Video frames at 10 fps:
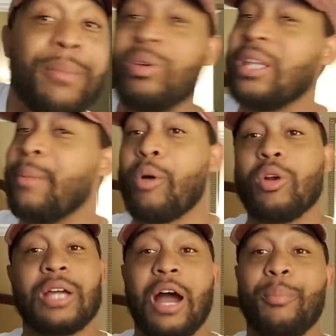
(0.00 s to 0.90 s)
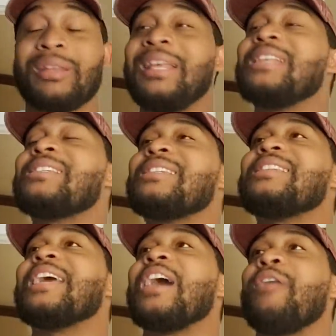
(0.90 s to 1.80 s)
be within protocol, but this is
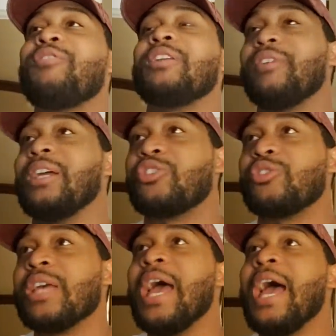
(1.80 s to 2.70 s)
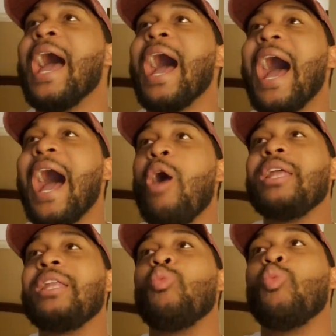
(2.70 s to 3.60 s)
a conflict of interest. How
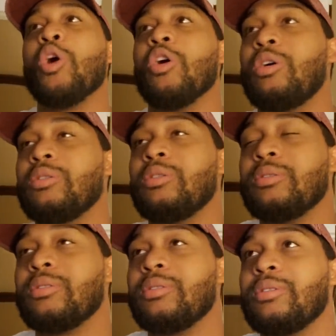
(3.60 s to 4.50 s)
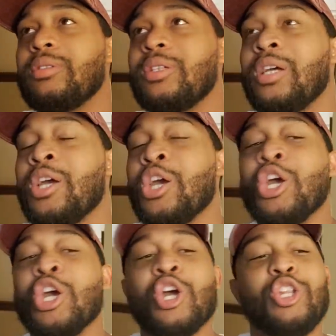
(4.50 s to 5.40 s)
in the world
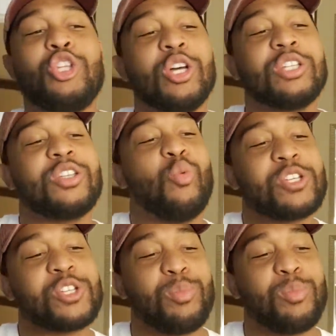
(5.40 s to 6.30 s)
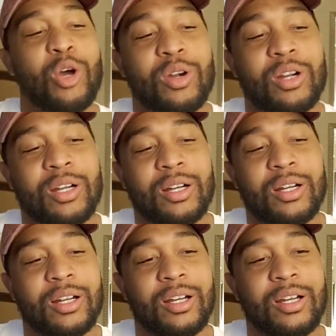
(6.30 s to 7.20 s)
does a whistleblower
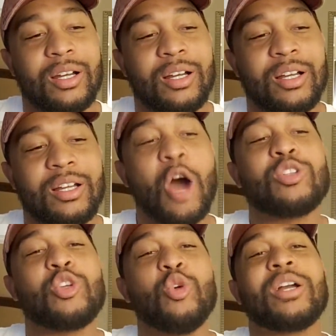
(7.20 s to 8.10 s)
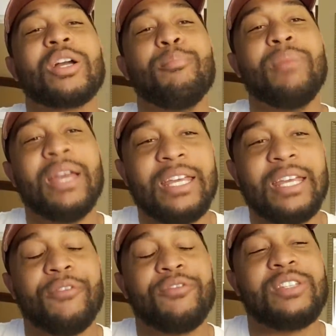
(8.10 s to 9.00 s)
go to a committee
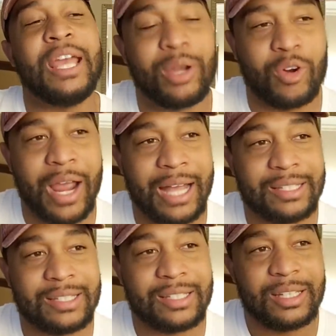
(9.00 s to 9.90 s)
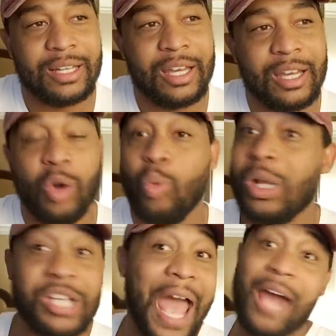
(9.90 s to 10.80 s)
of Democrats,
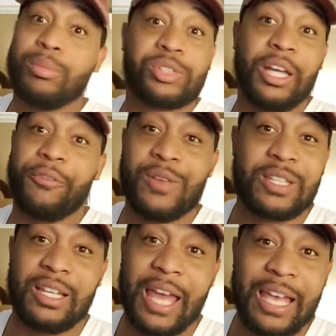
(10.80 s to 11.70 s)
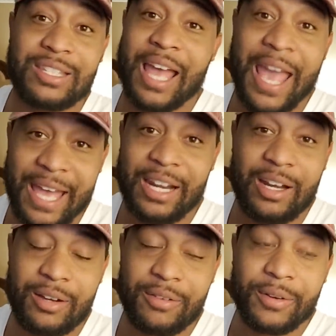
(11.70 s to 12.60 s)
which Adam Schiff is the head
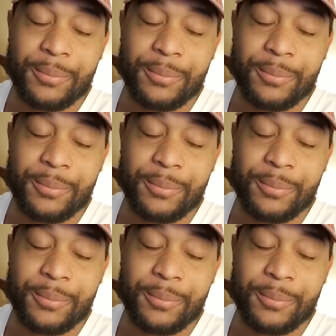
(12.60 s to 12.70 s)
of,